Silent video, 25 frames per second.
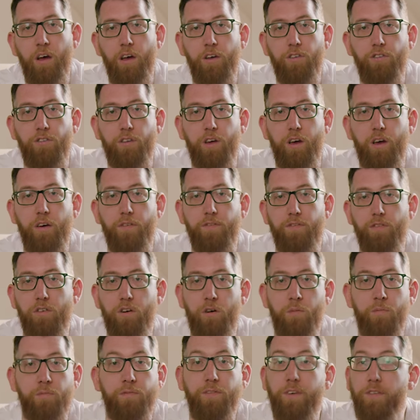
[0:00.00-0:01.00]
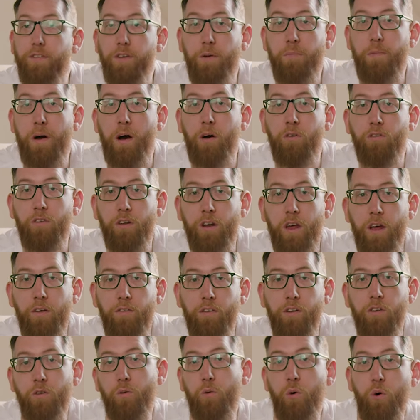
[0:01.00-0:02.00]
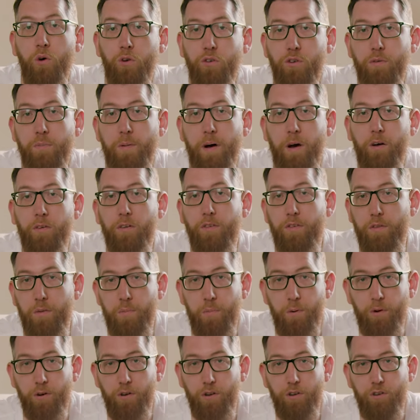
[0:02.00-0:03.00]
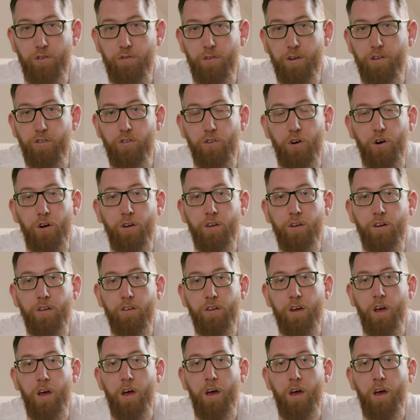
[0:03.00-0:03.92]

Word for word: Say from £50 an evening to £100 if the punters are enjoying it.